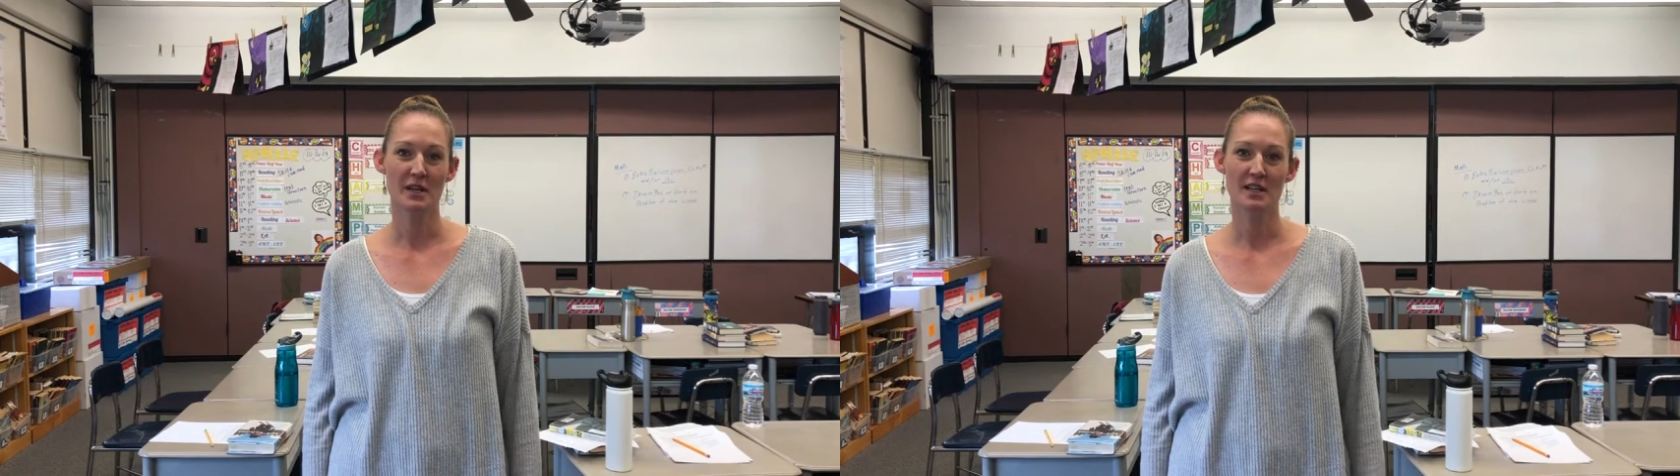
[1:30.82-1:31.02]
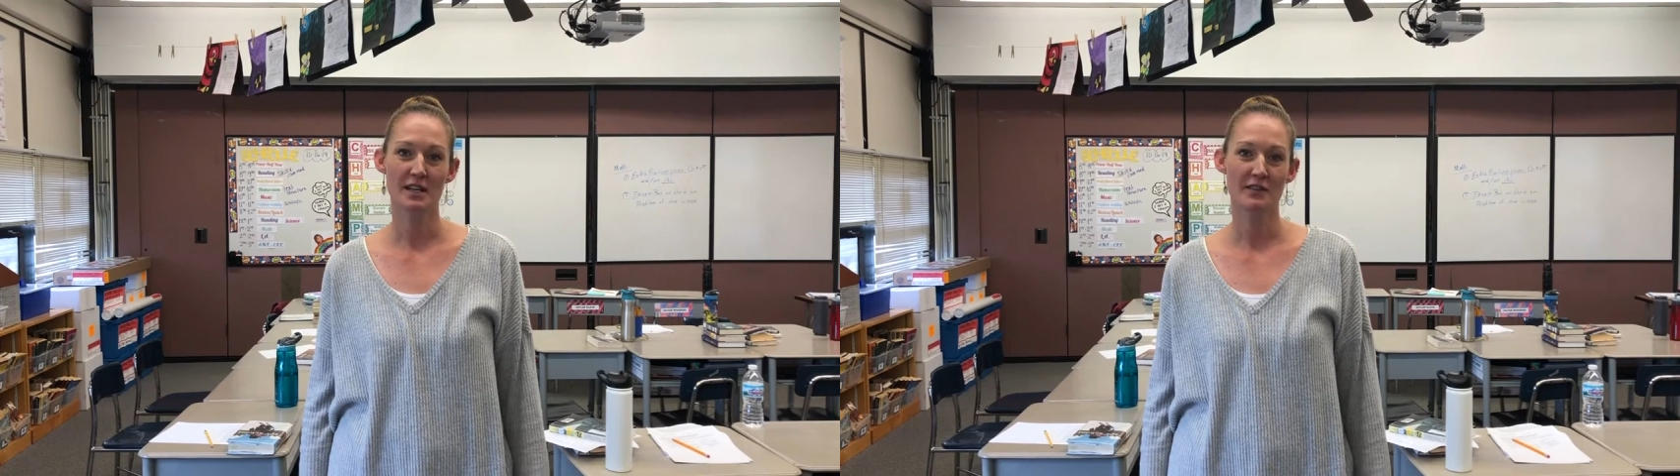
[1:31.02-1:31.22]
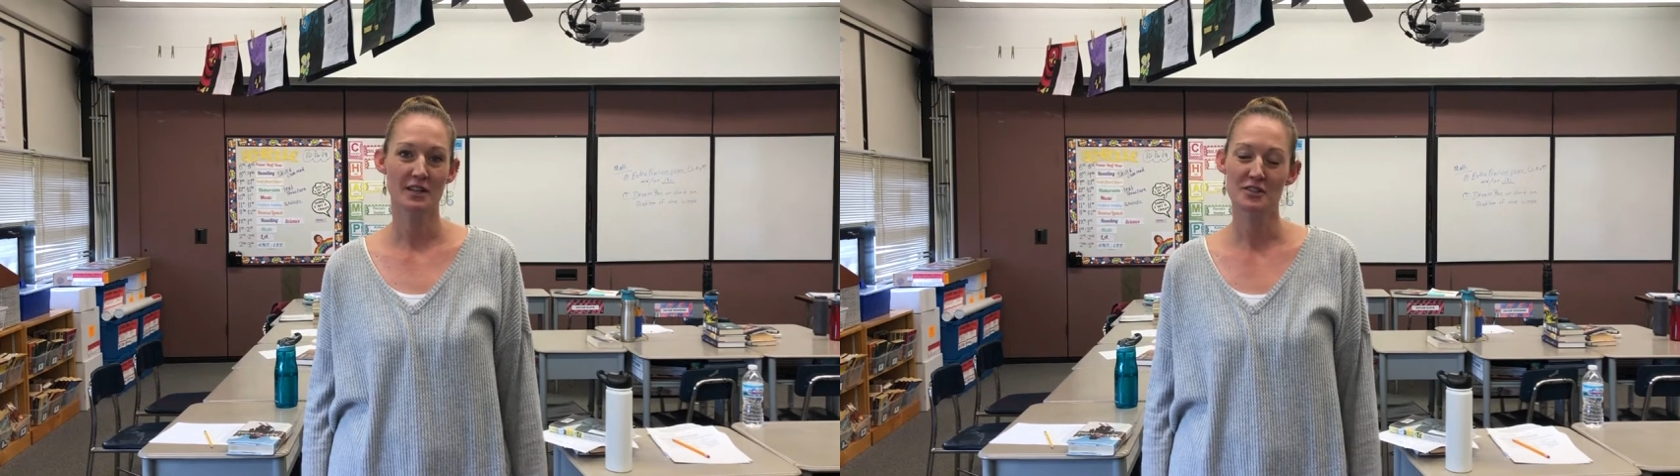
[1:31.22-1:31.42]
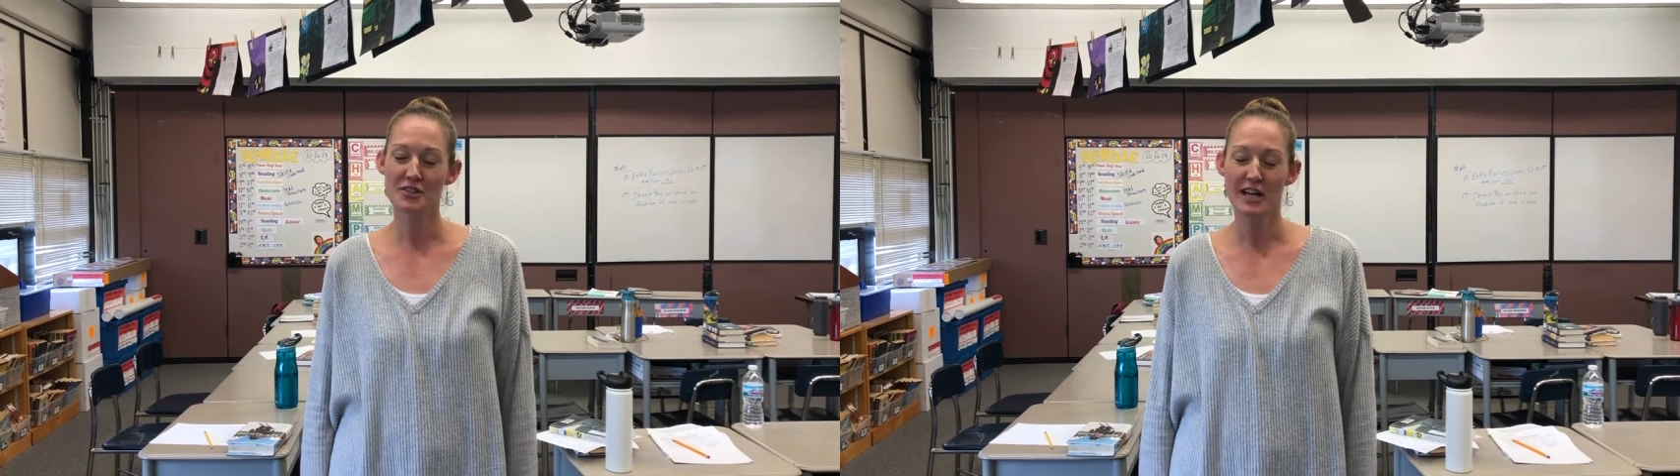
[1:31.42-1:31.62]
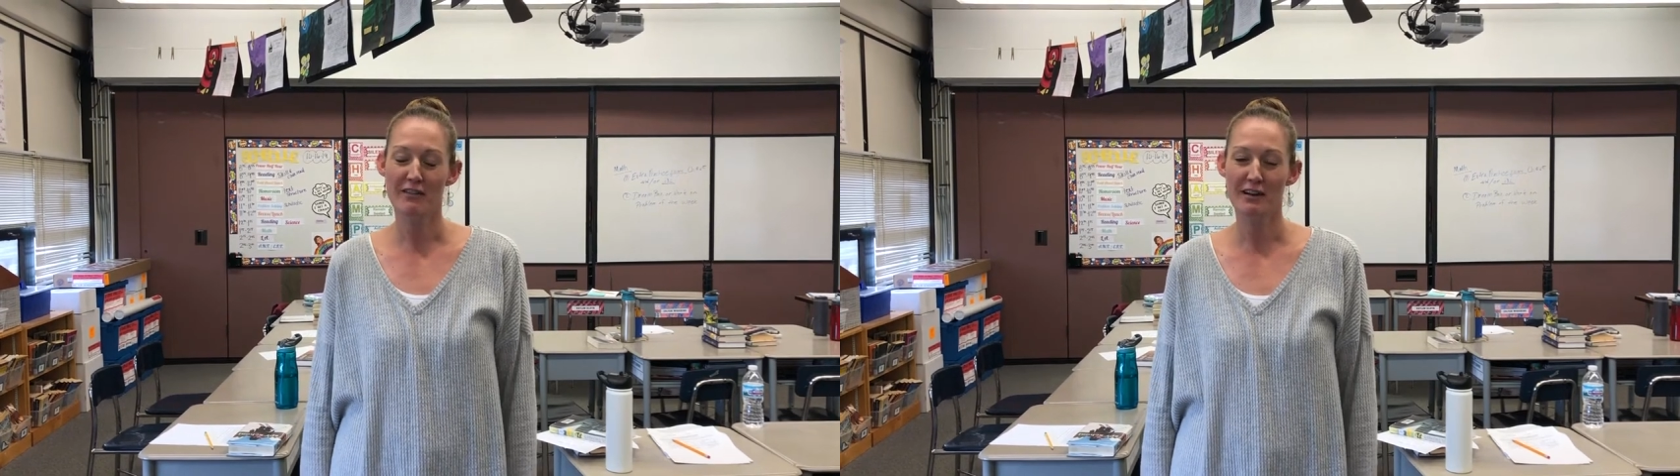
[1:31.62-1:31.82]
wanted to give a little
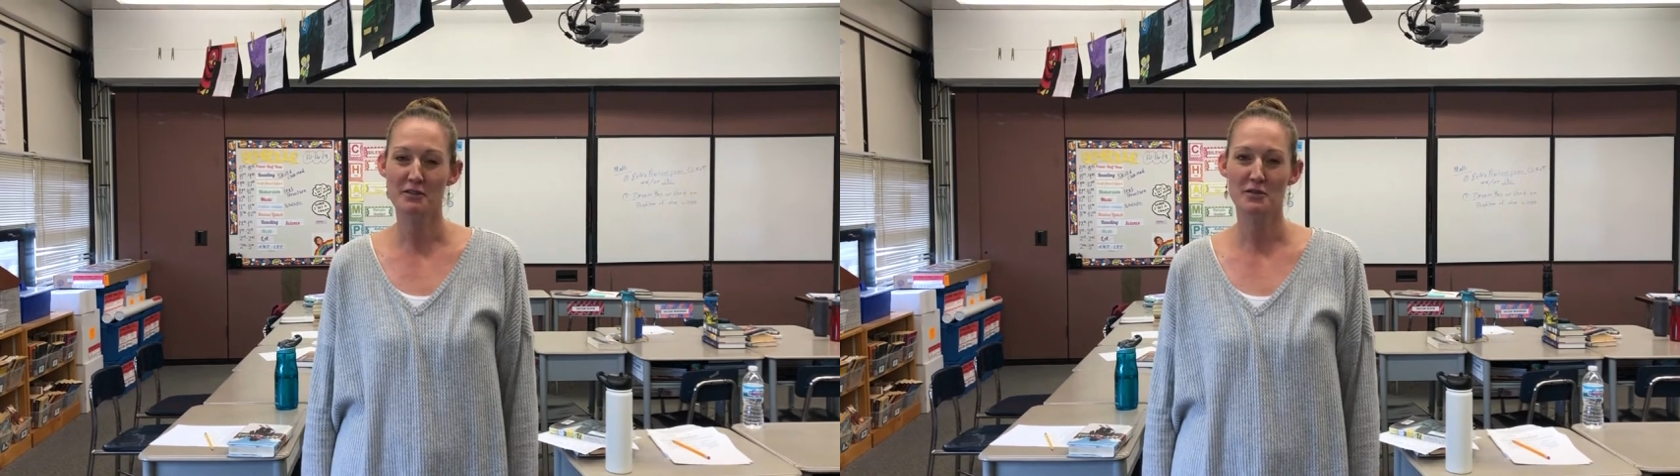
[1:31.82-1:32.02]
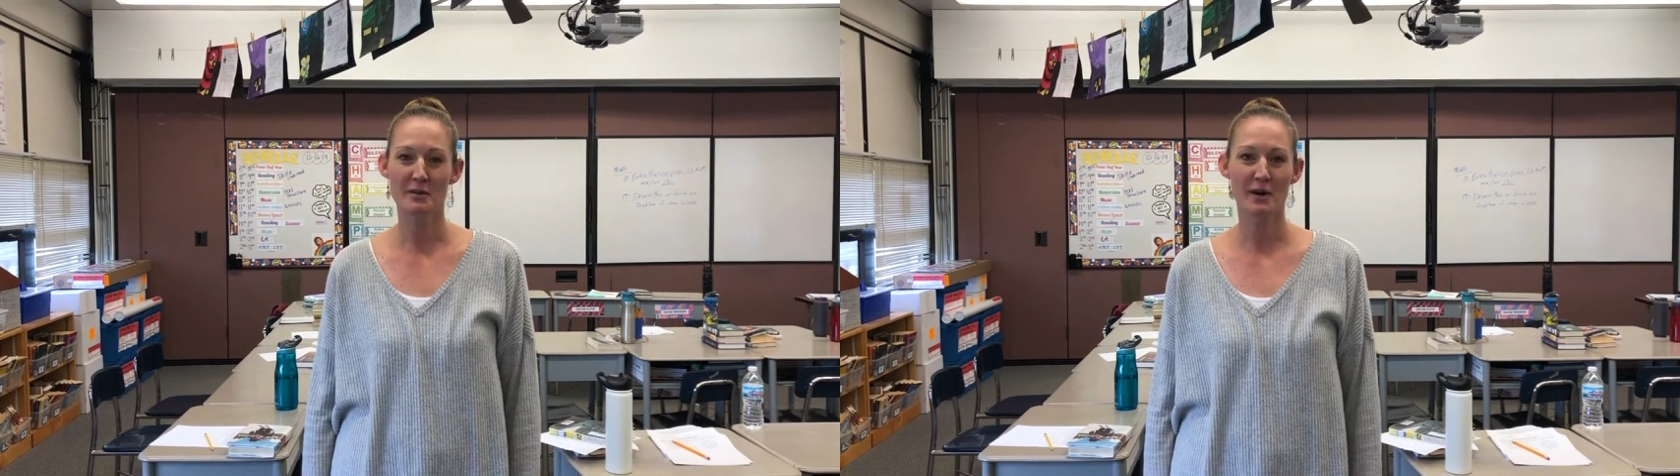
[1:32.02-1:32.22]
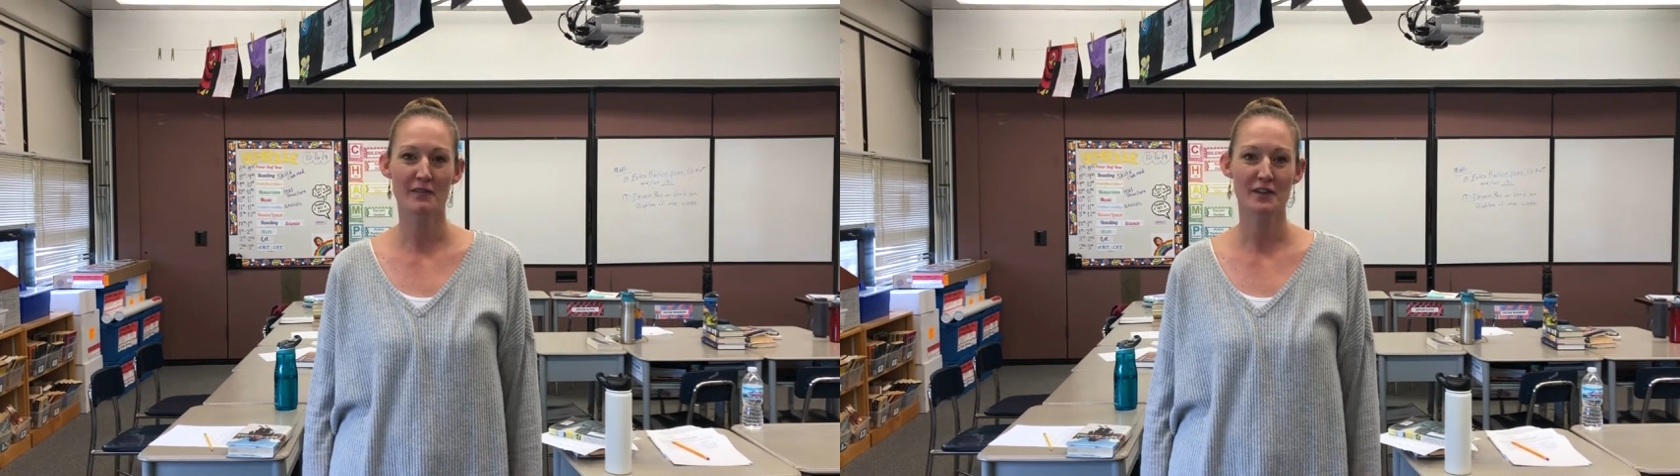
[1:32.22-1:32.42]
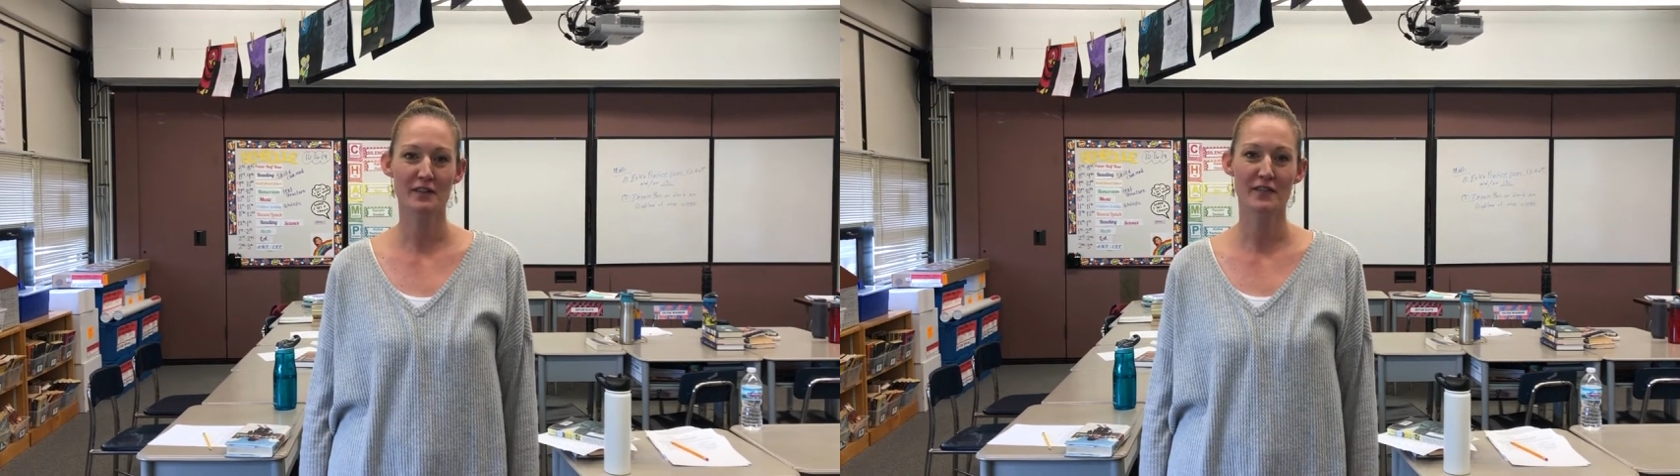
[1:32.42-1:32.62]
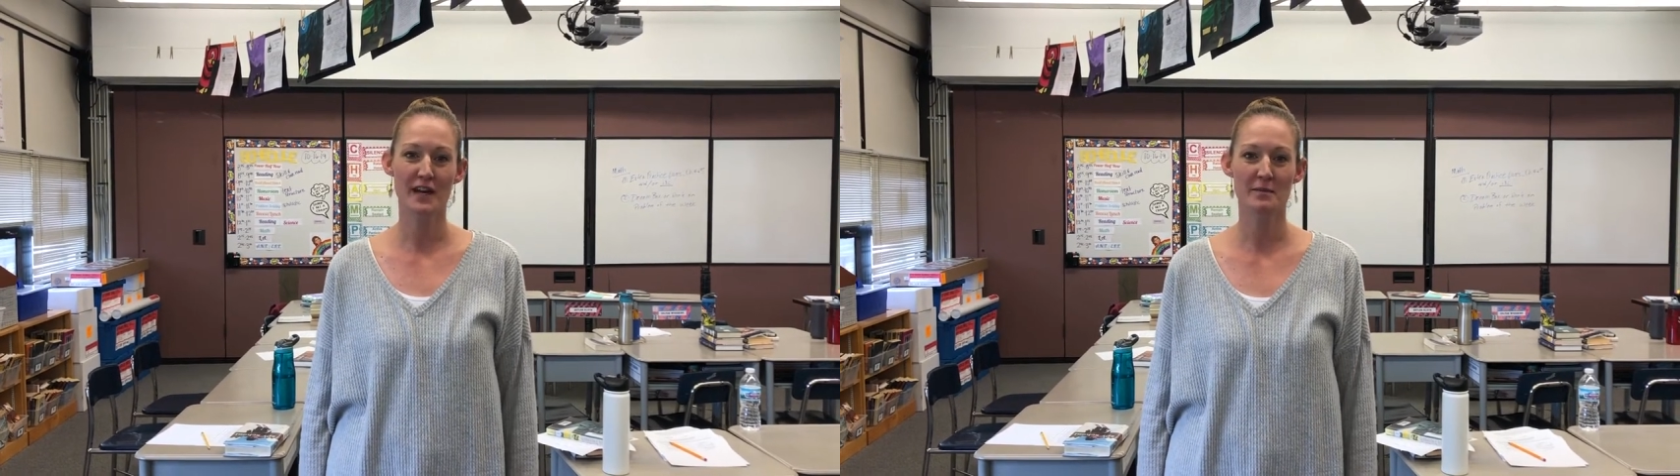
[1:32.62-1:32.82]
shout out to our
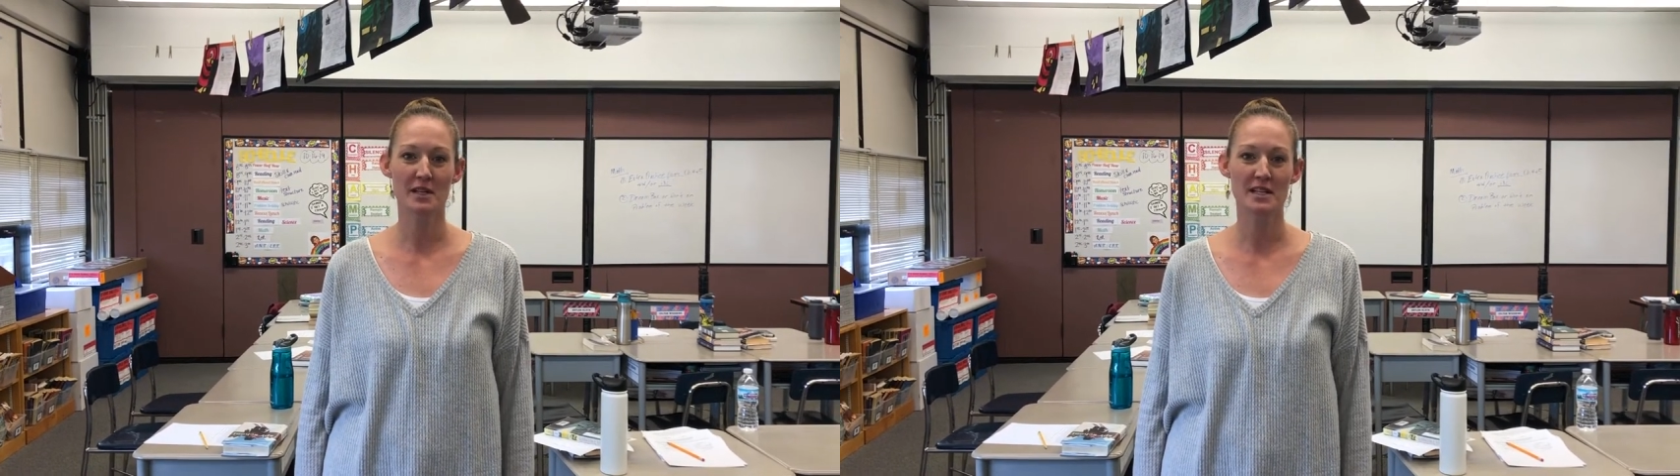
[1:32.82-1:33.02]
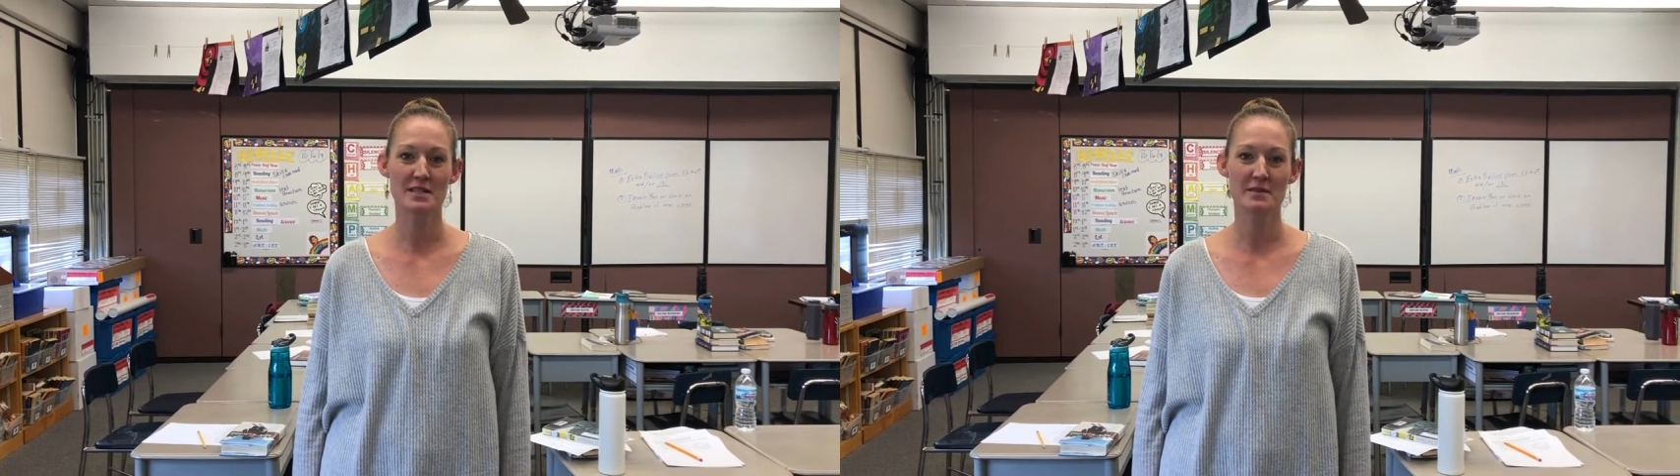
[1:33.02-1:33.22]
Puffer families.